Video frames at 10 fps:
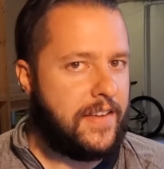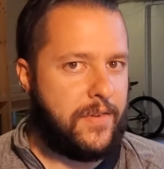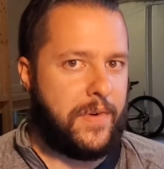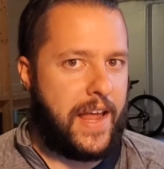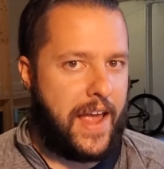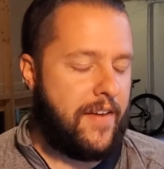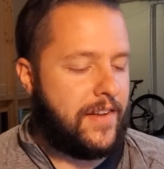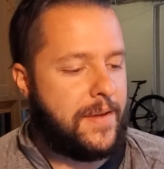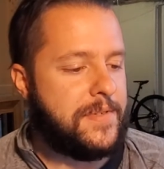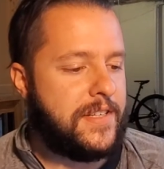Even when I have
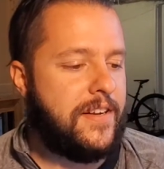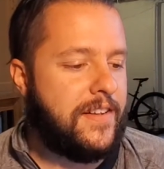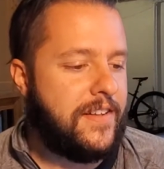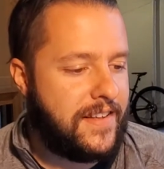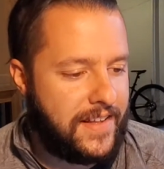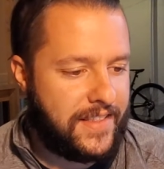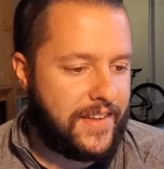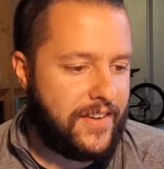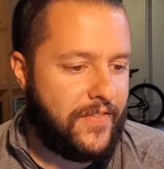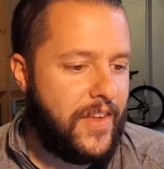it, I'm still a
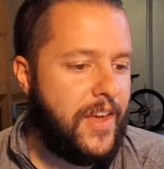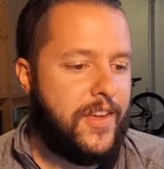little